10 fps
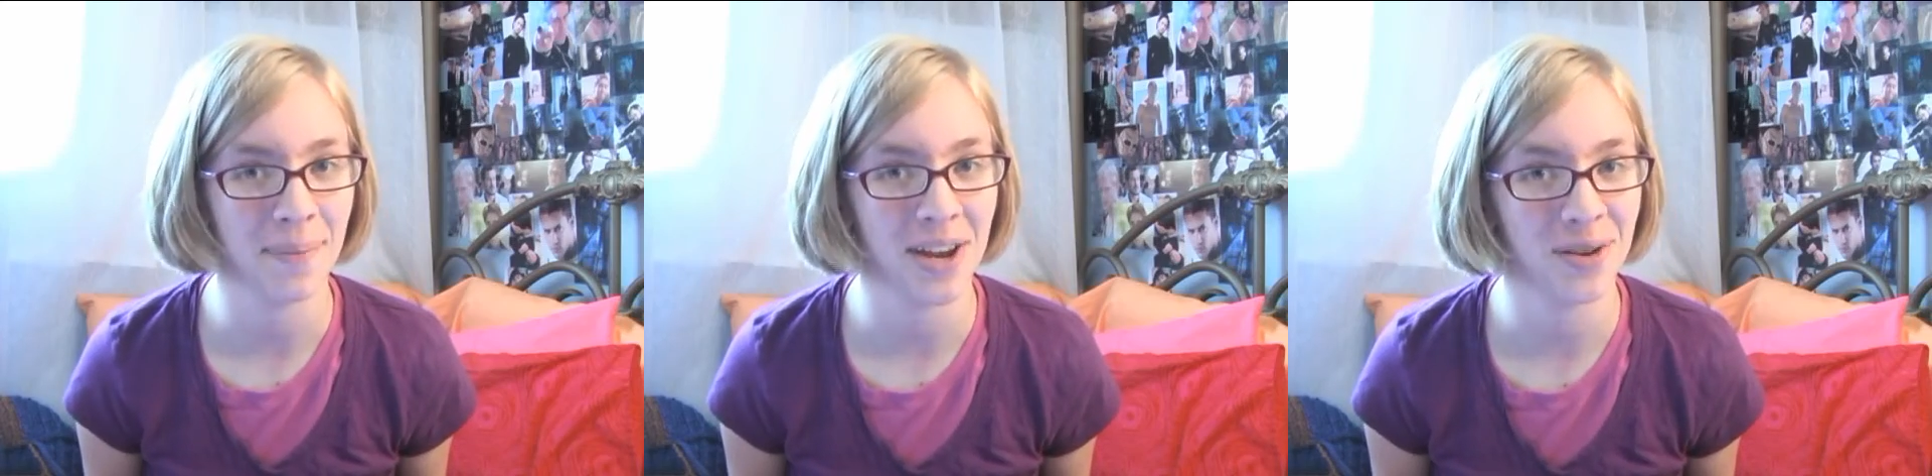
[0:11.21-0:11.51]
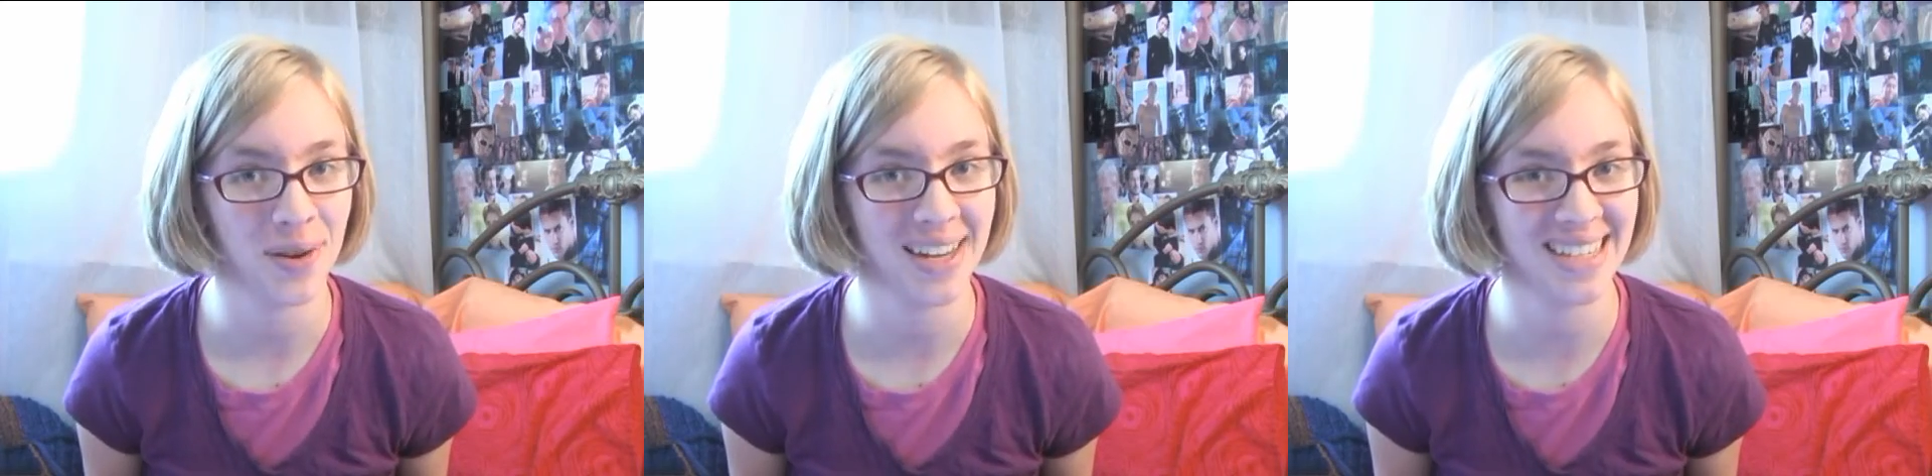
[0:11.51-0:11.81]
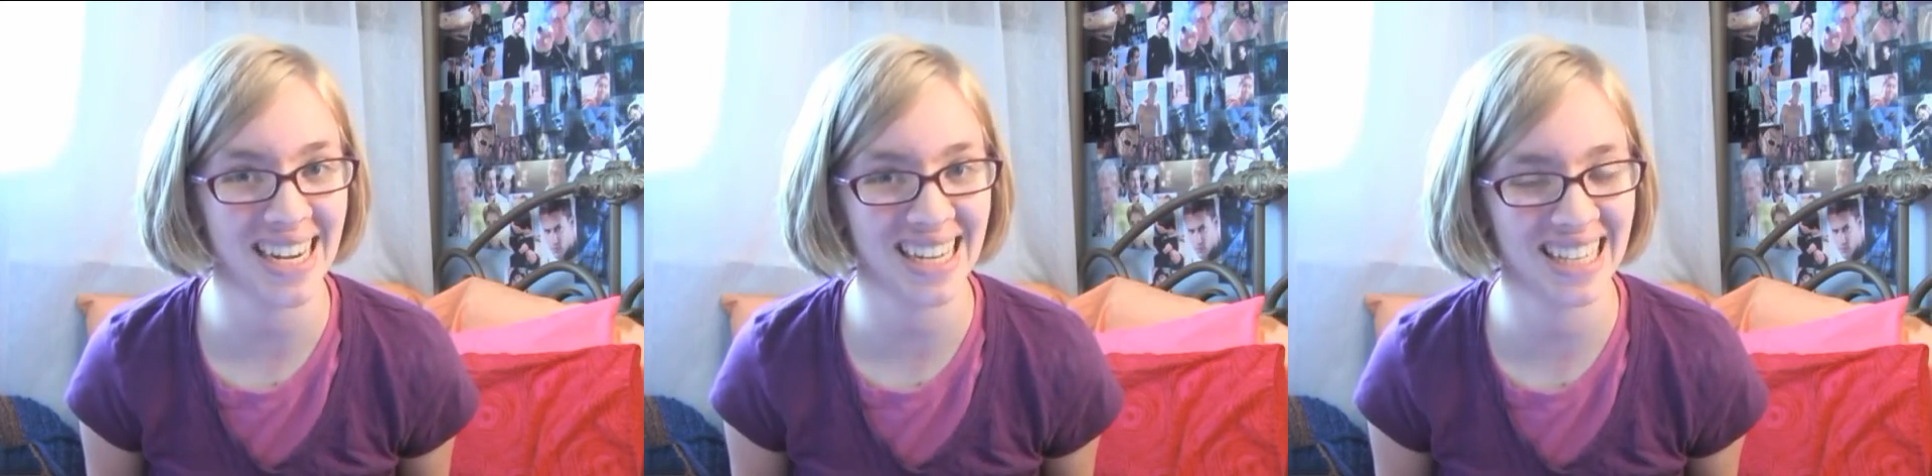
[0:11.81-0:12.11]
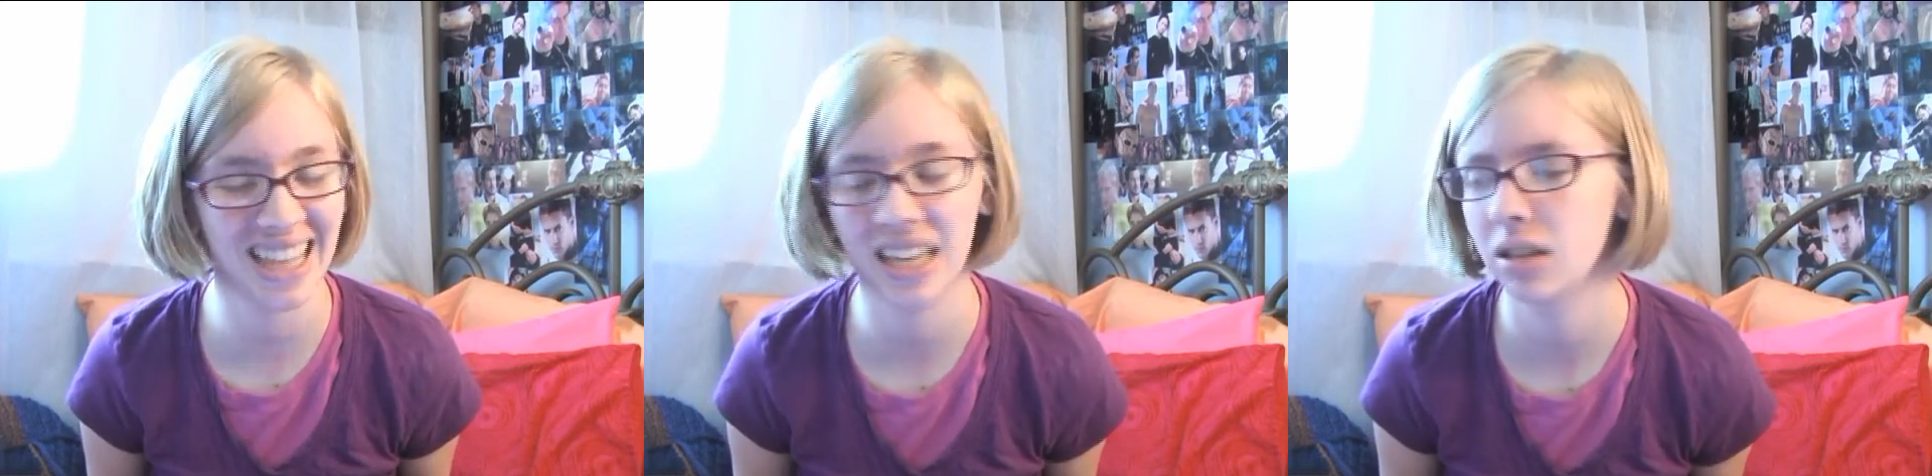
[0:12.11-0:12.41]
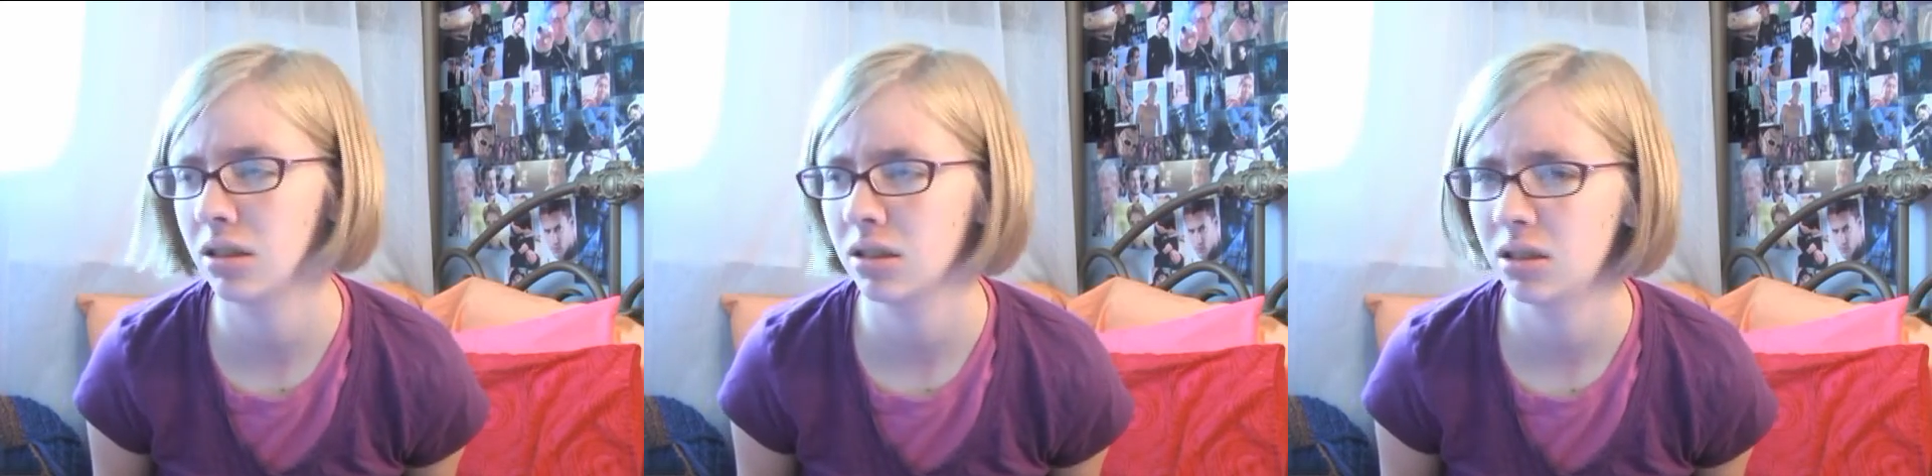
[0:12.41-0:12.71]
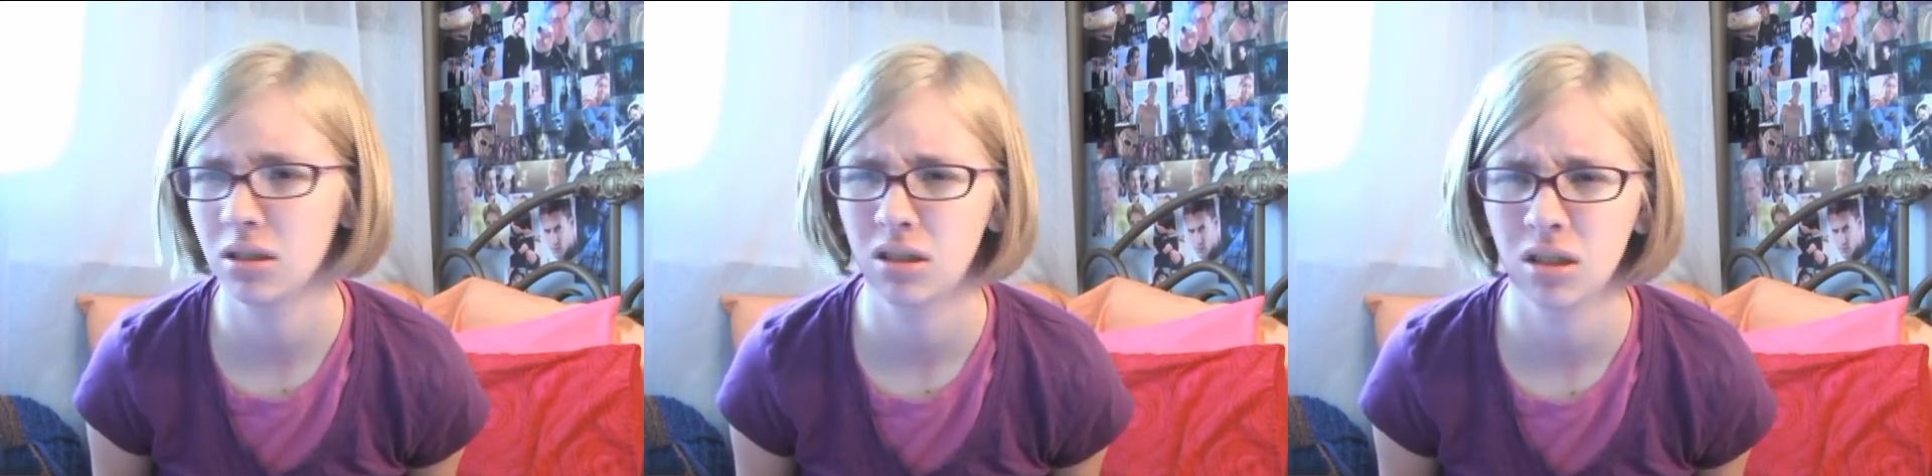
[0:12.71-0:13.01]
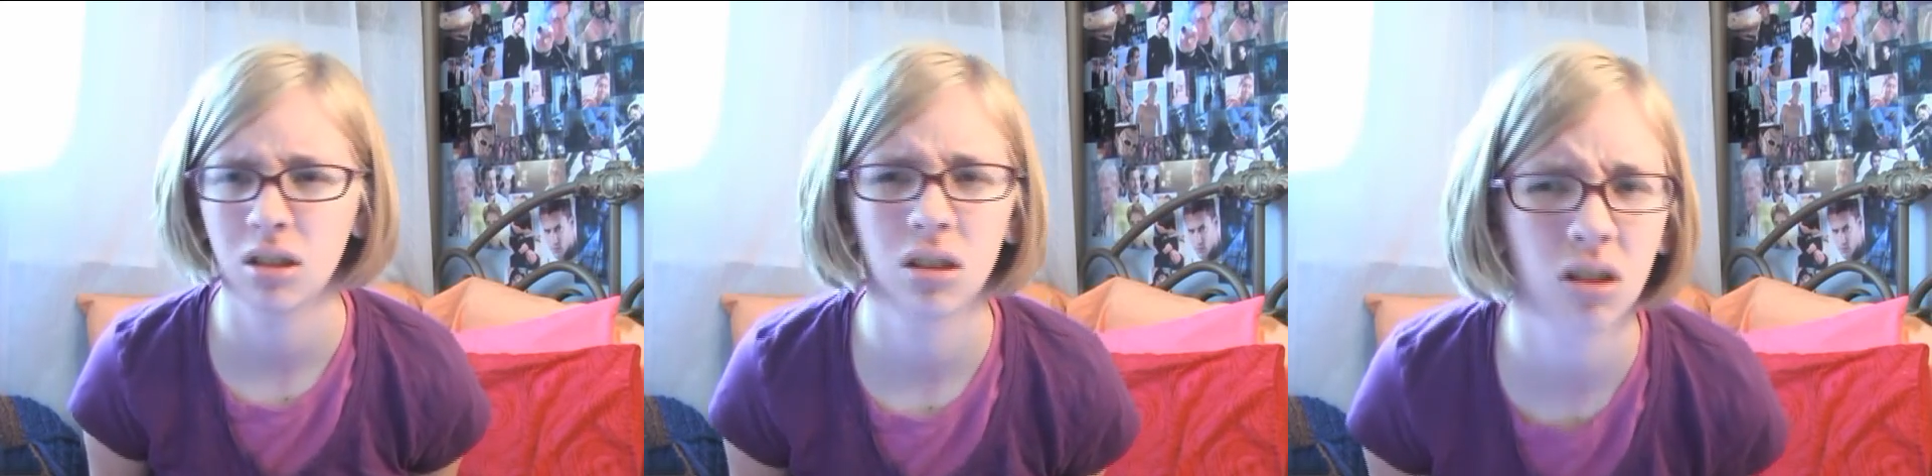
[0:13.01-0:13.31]
May 26th.
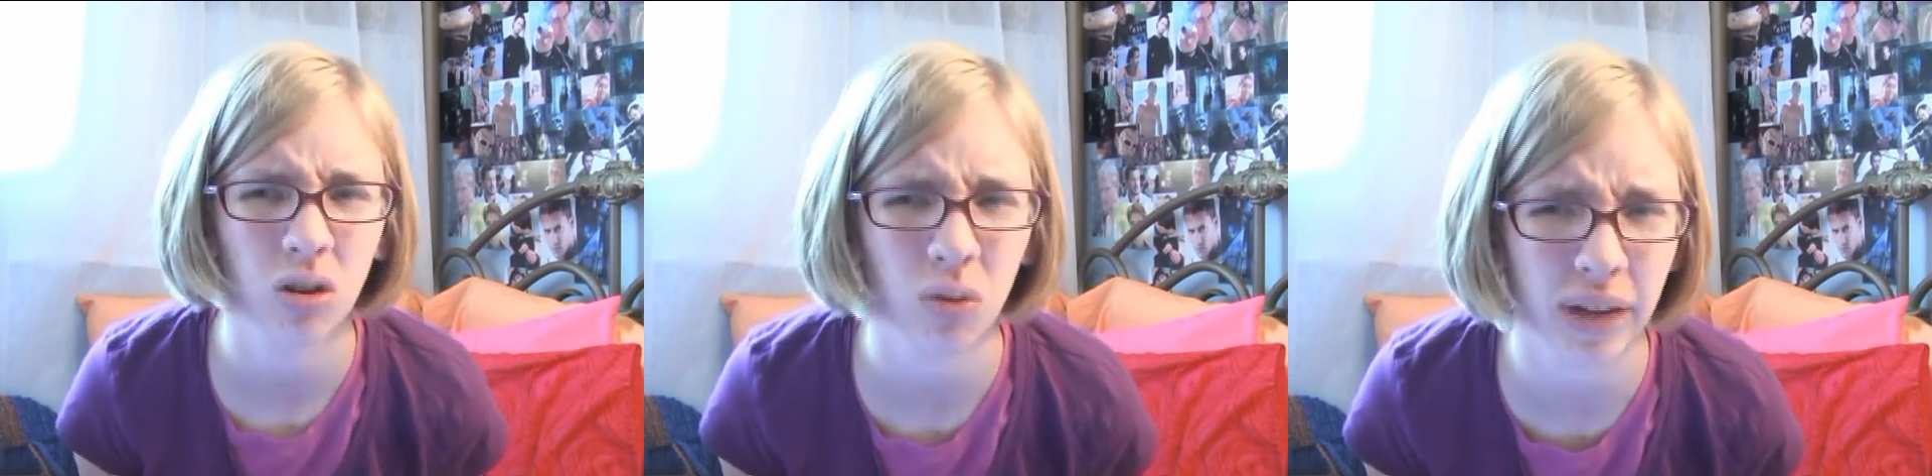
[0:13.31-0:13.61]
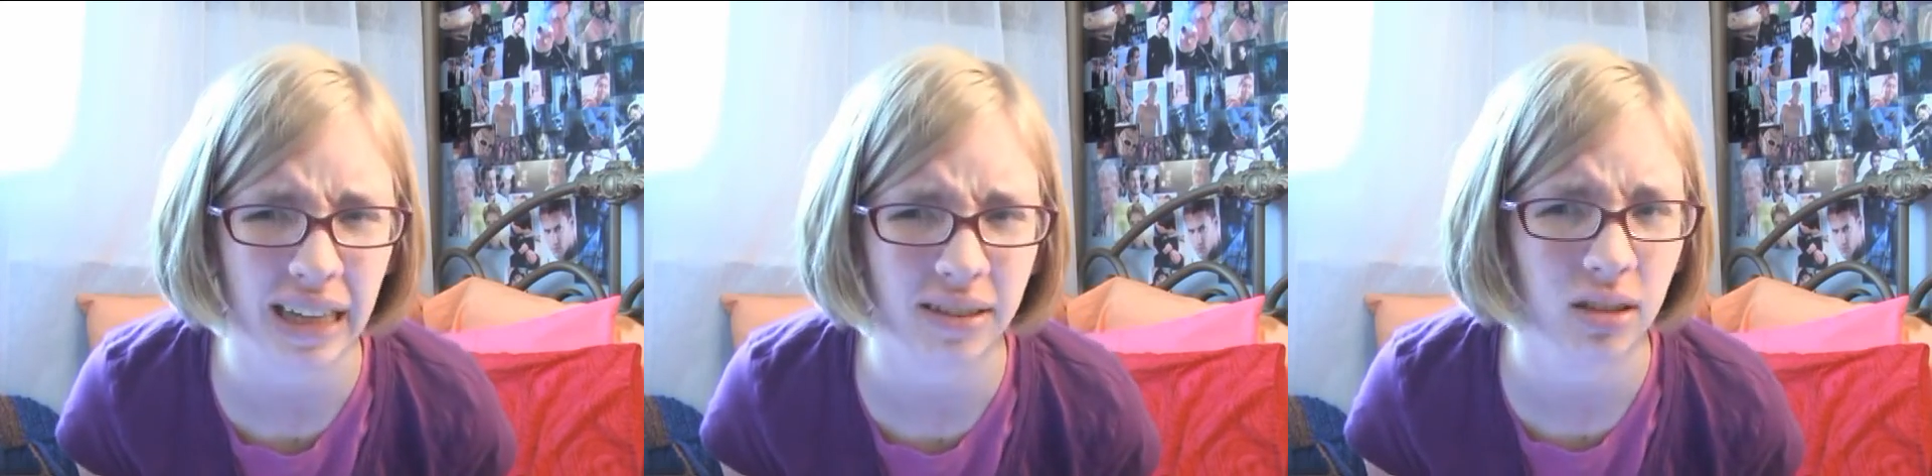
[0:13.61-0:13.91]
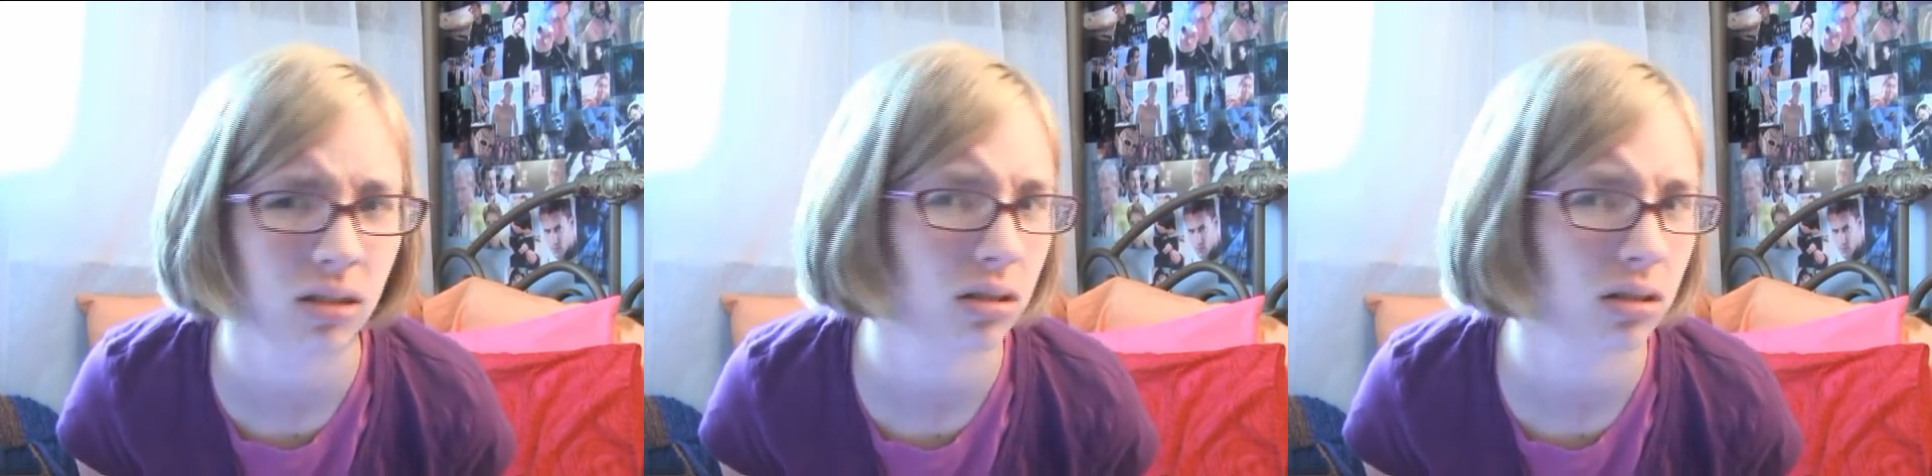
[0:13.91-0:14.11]
Wait.